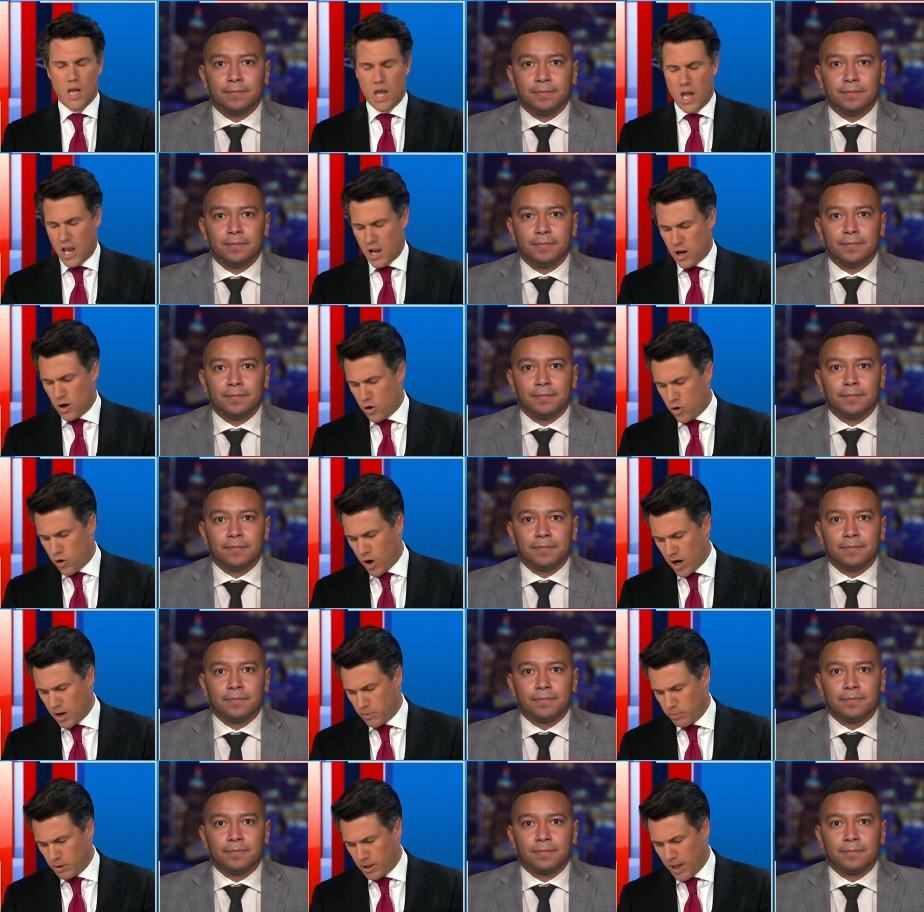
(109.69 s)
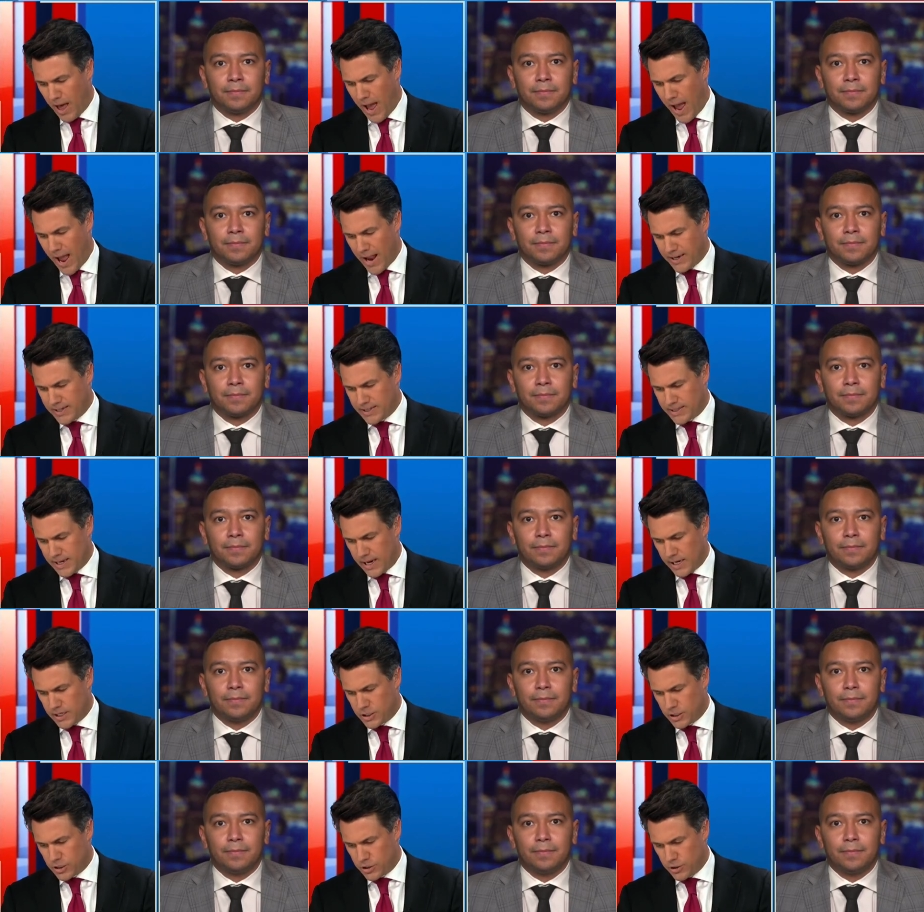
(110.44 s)
Speaker 1: Incredible
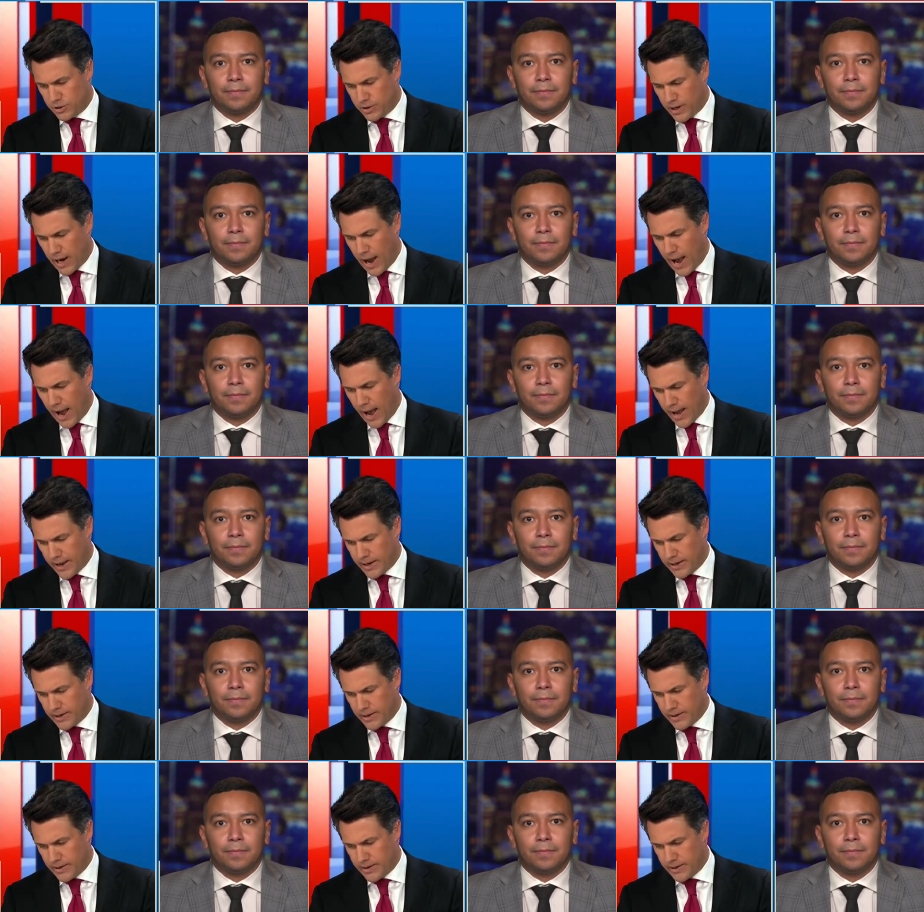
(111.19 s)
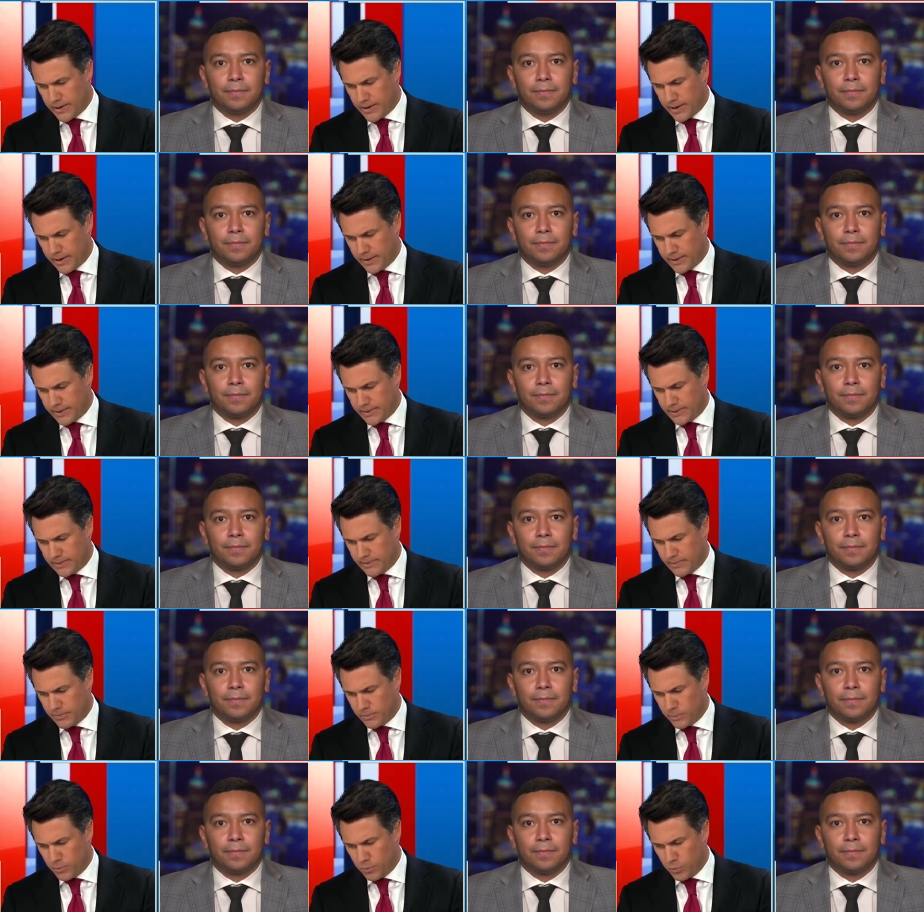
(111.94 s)
access you got.
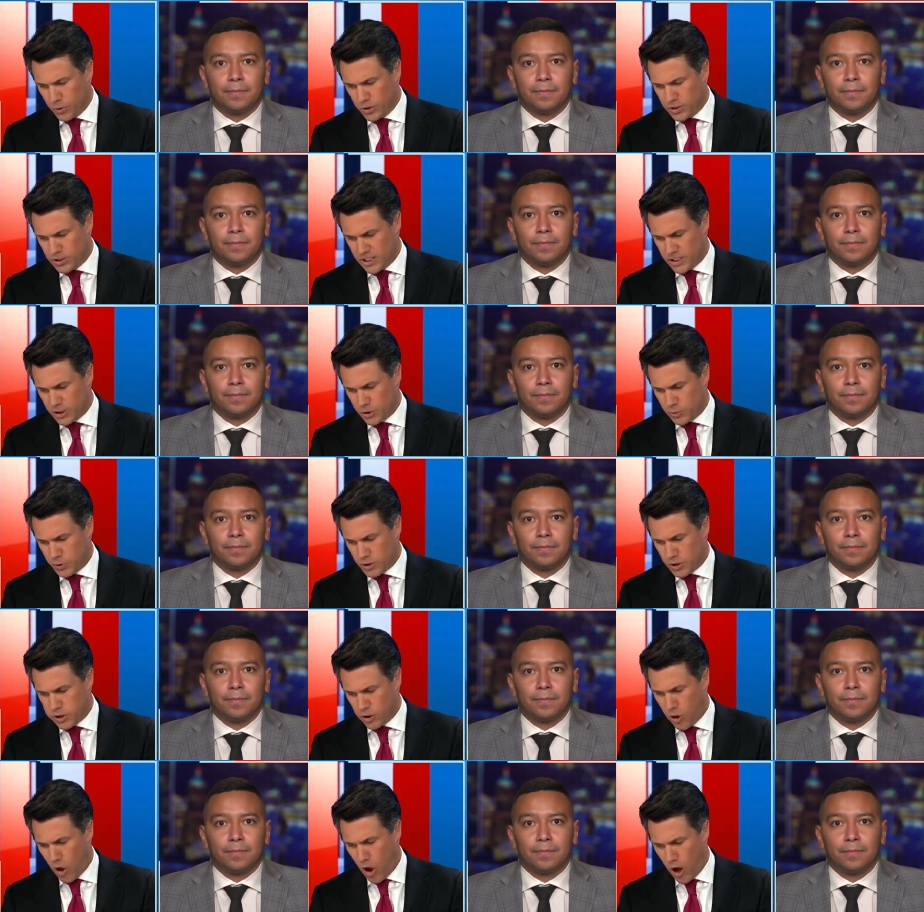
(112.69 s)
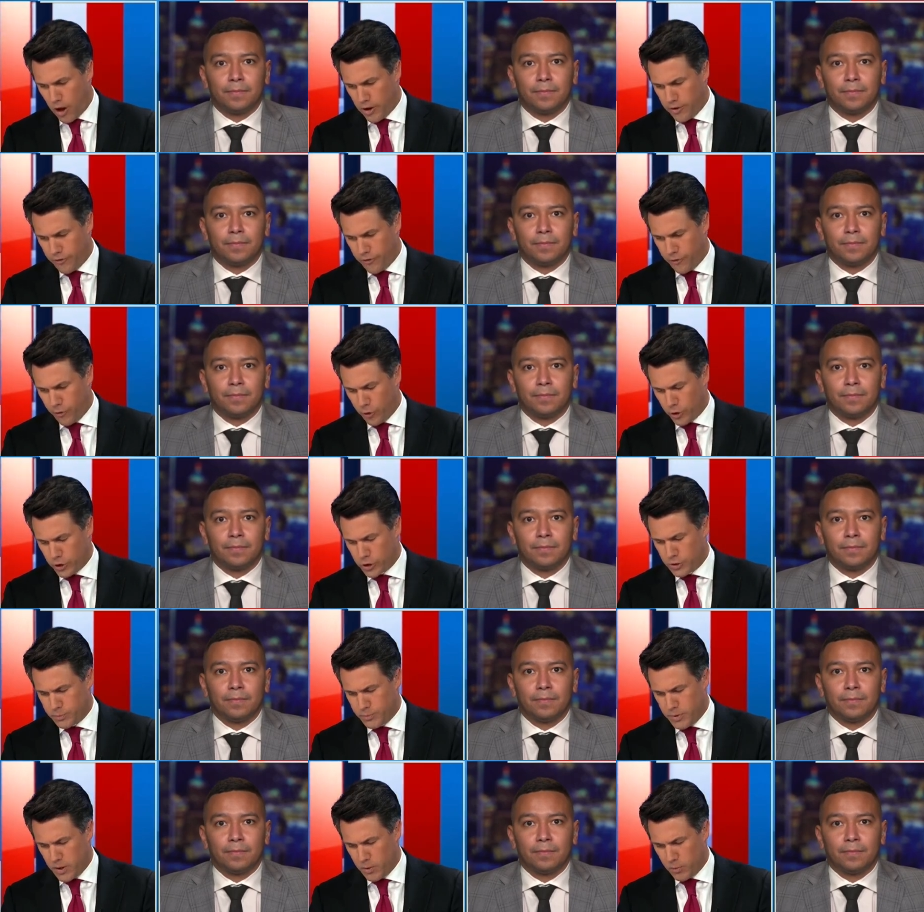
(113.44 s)
Was this with law
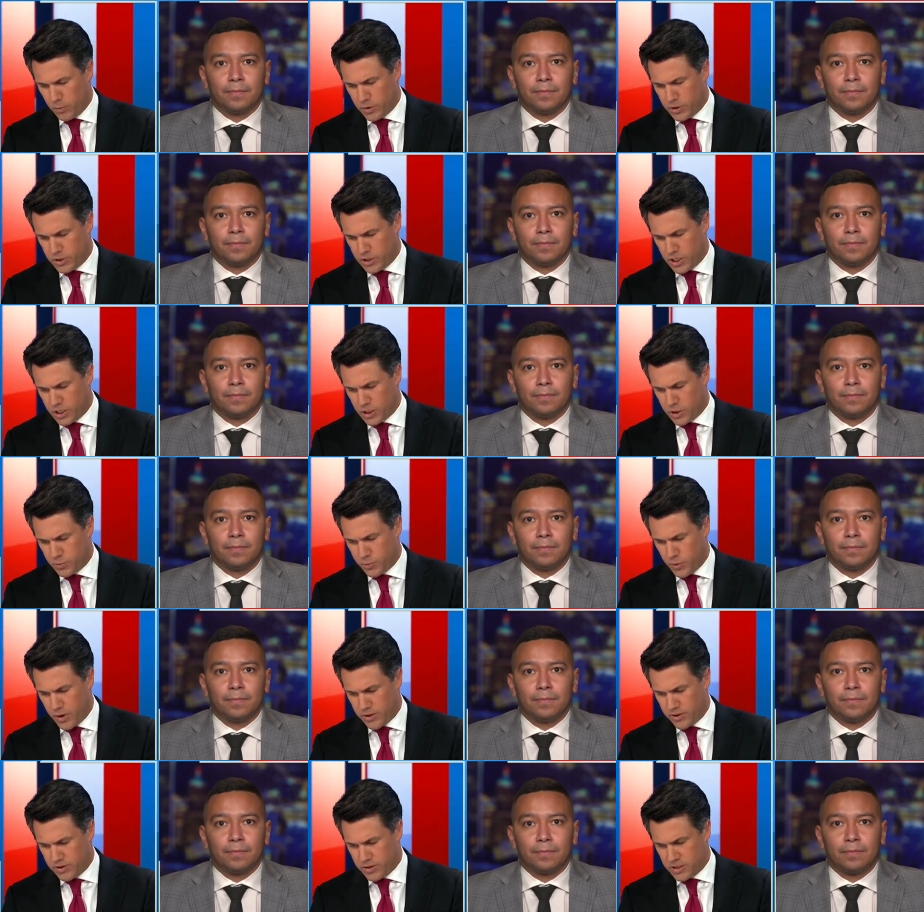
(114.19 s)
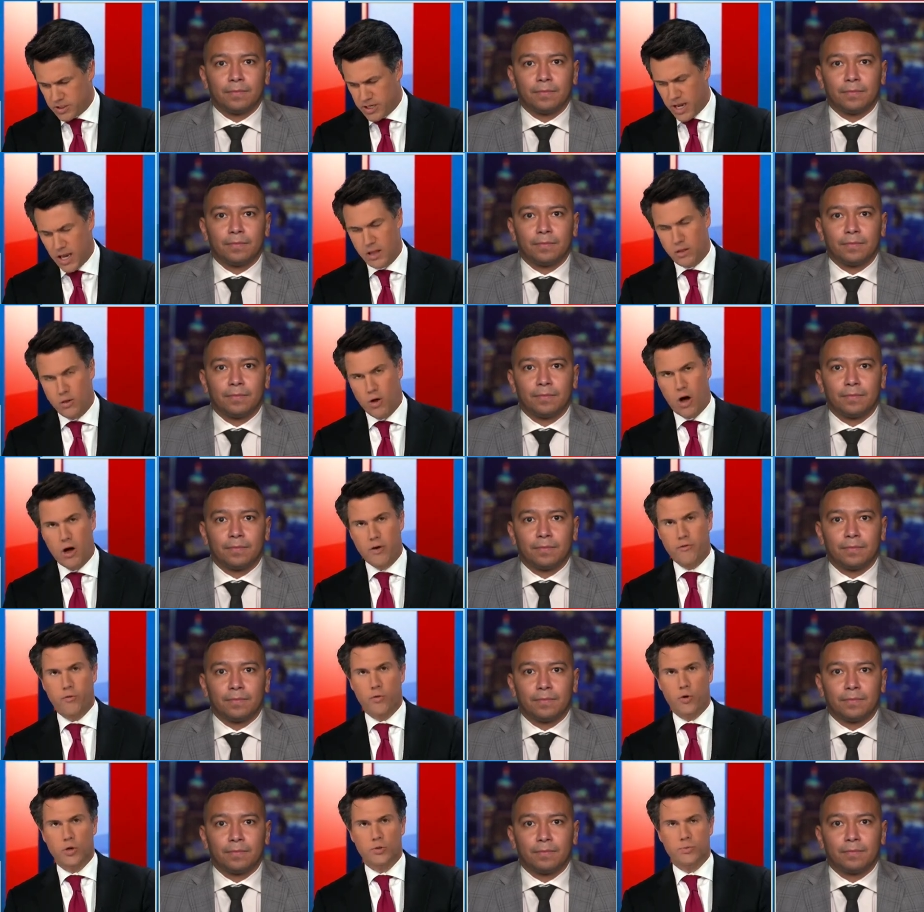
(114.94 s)
enforcement? Was this with state law
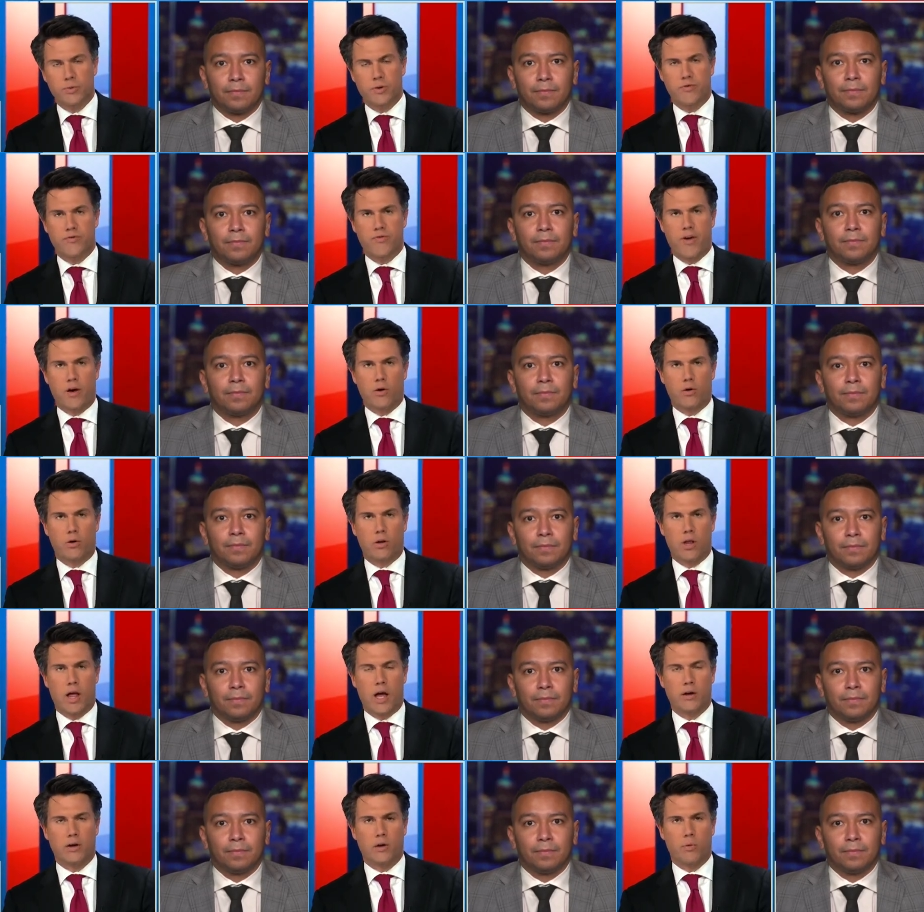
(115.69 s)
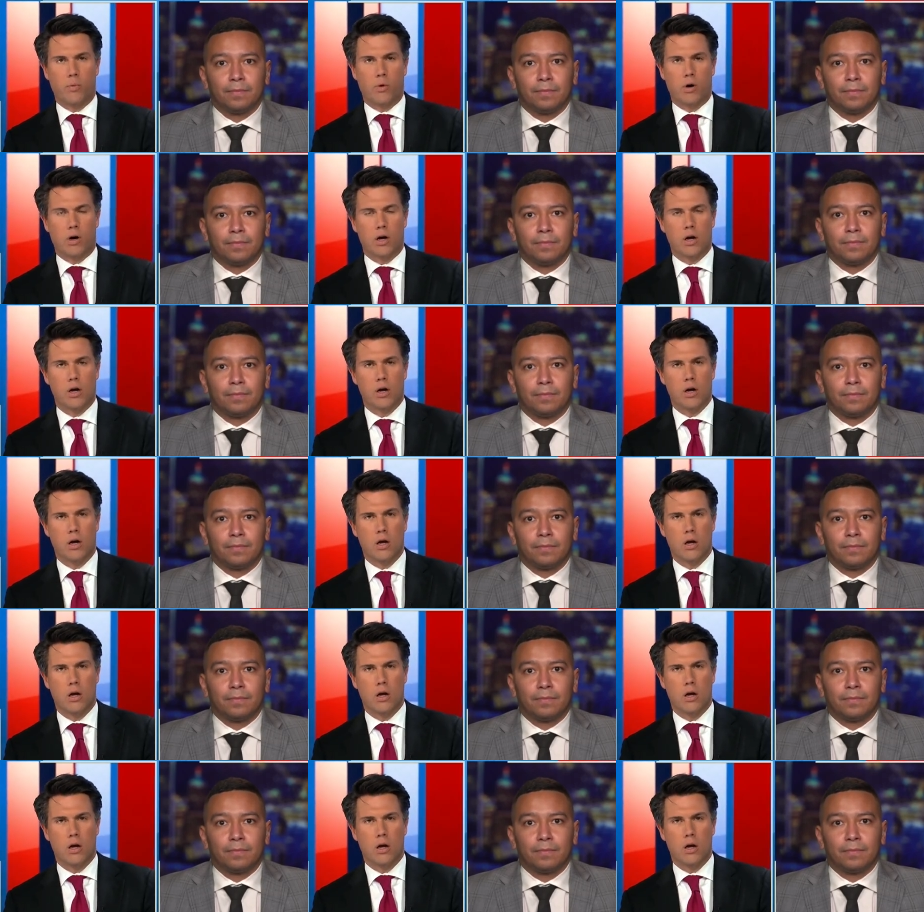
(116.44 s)
enforcement, federal? How'd it work?